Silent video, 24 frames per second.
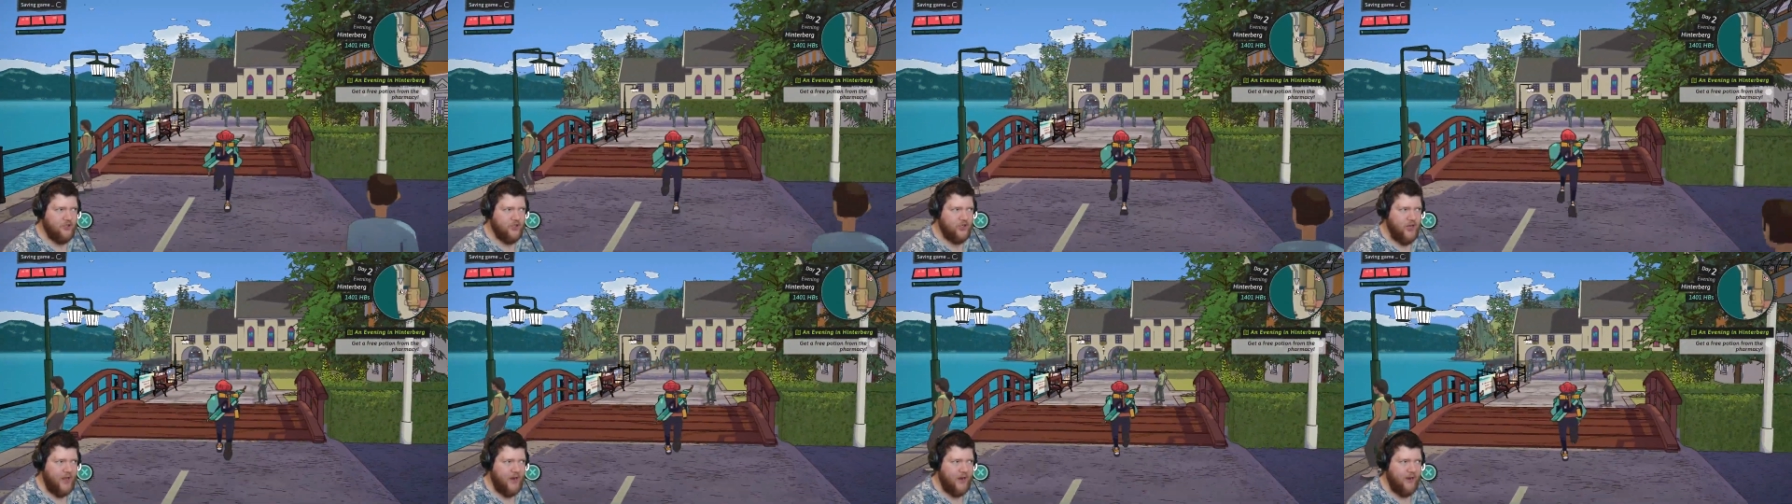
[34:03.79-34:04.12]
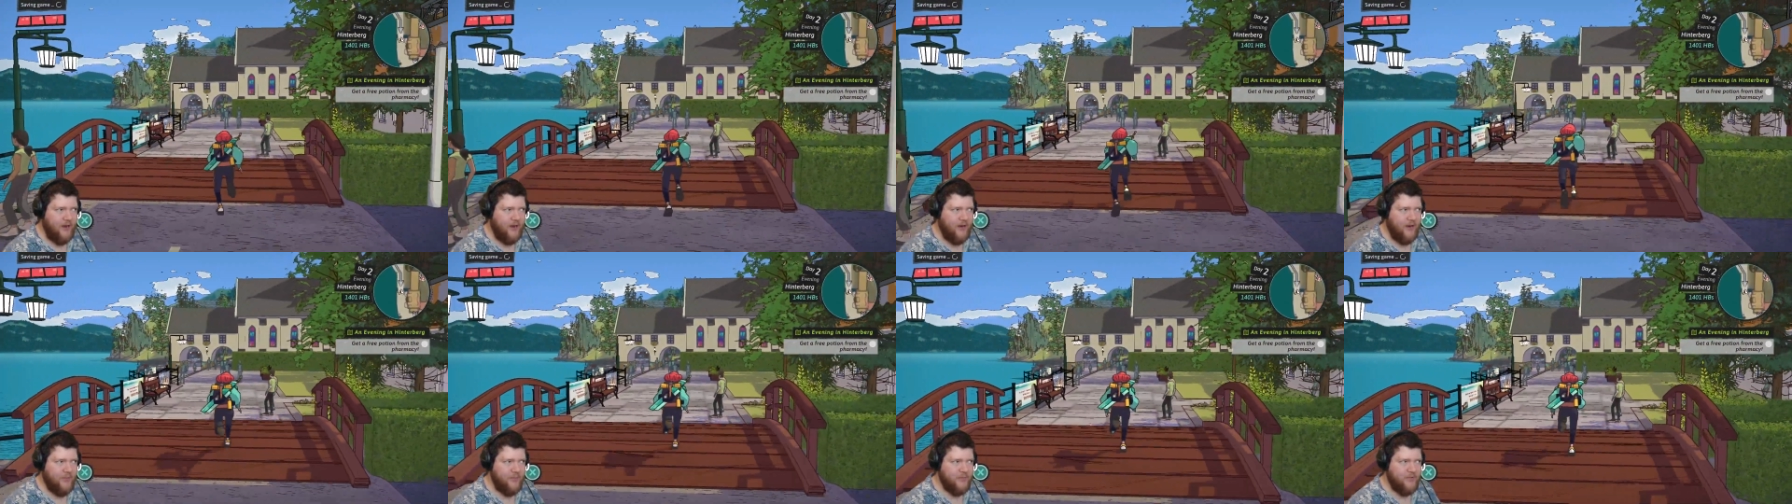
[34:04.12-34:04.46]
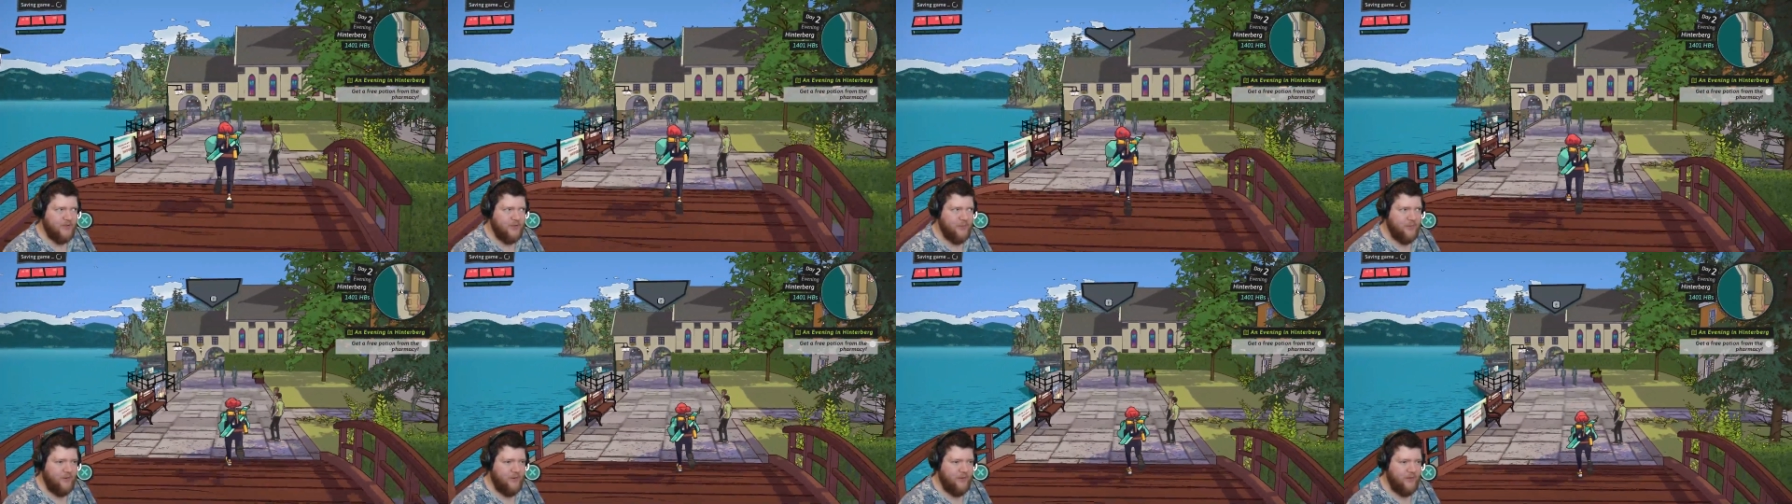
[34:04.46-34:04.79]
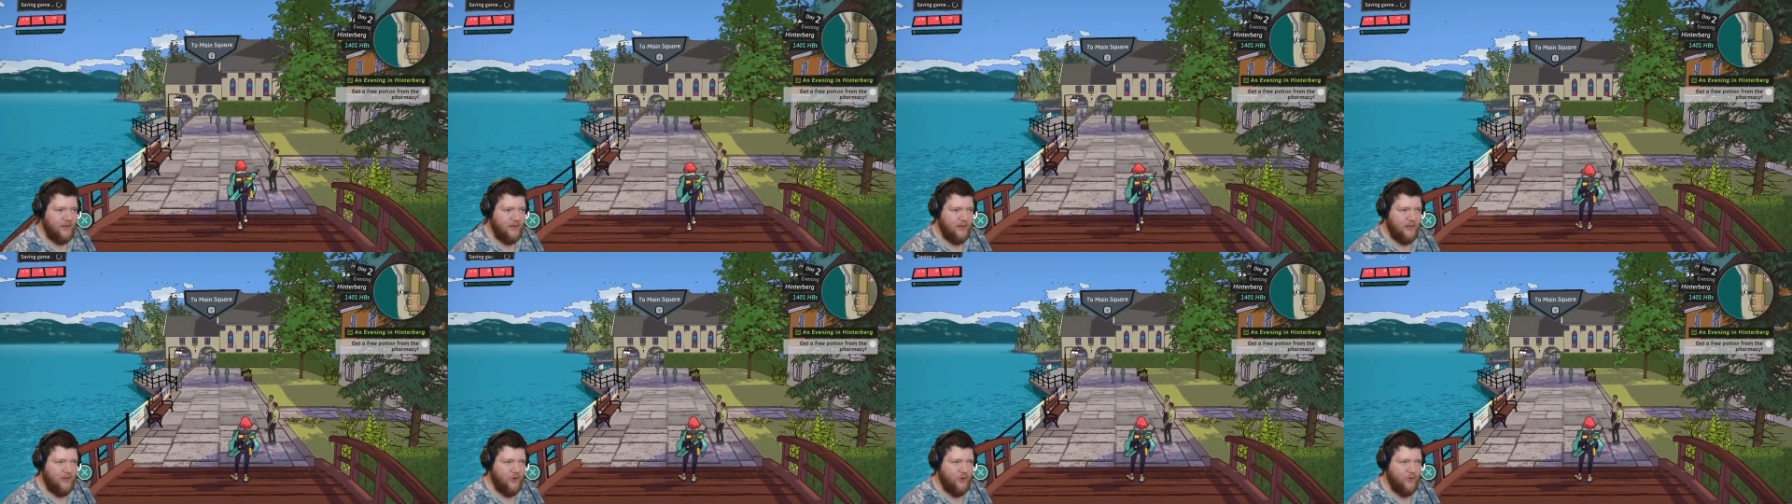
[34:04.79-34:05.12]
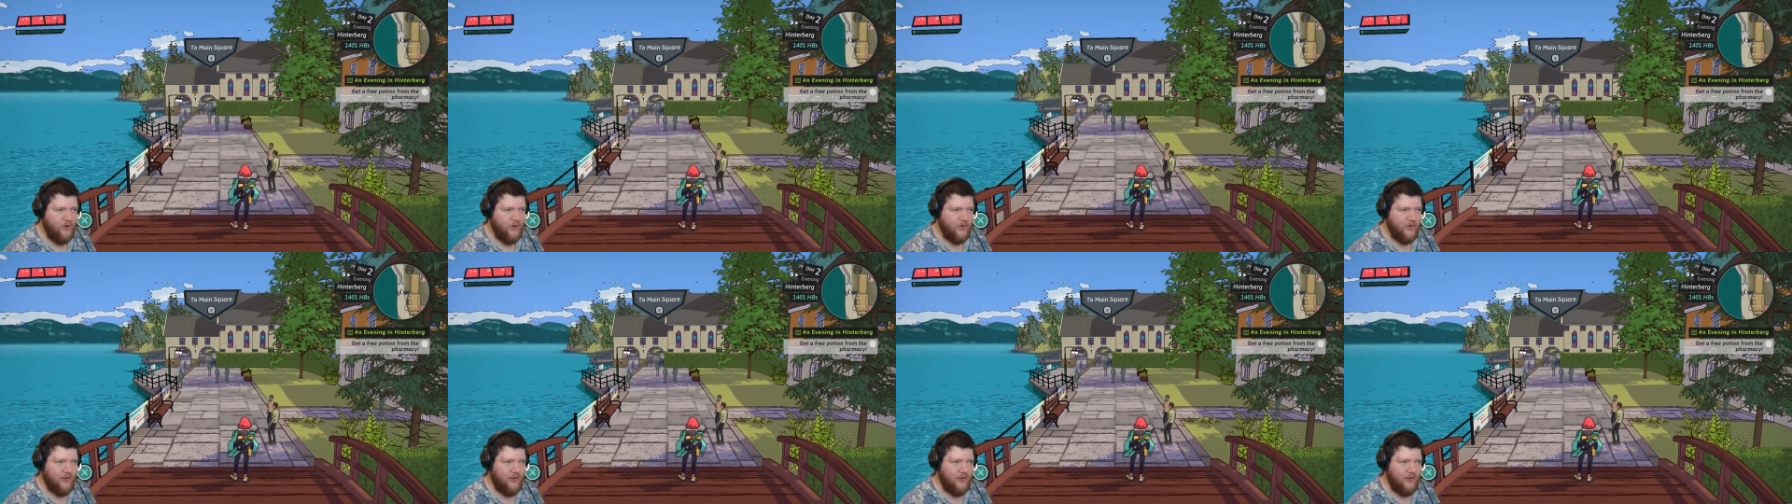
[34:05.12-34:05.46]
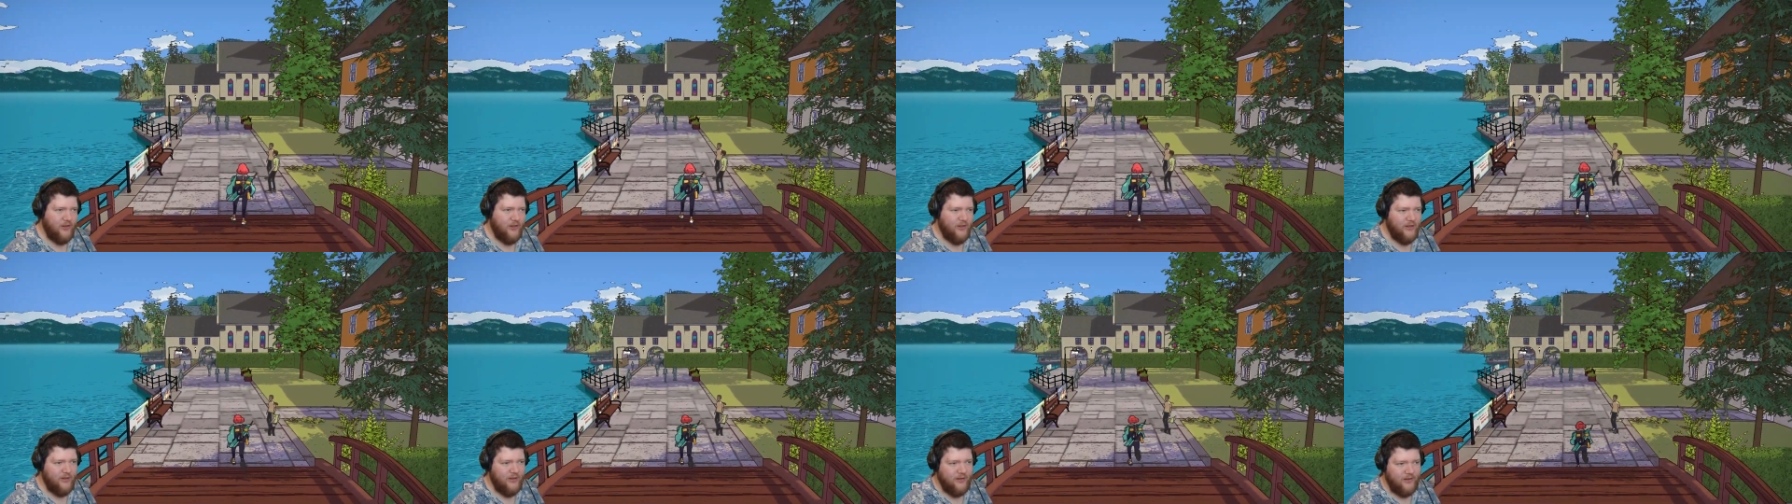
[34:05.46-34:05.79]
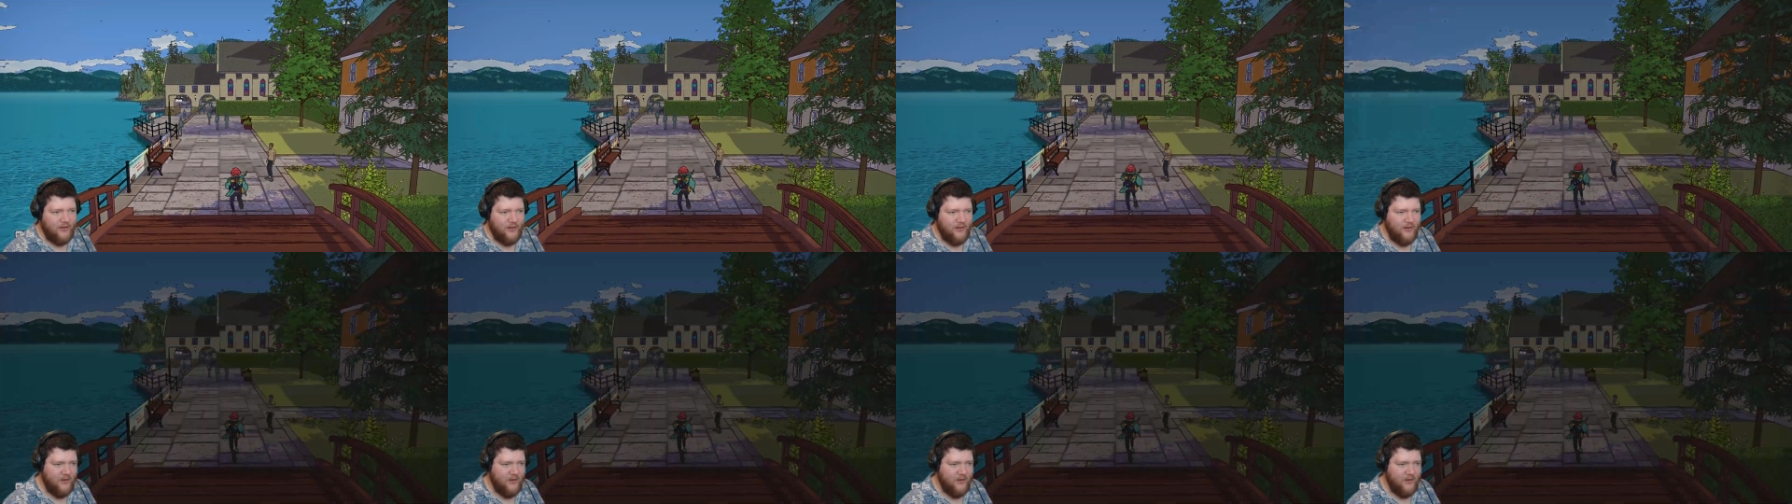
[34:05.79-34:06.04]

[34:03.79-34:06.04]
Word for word: chatting up some of the local...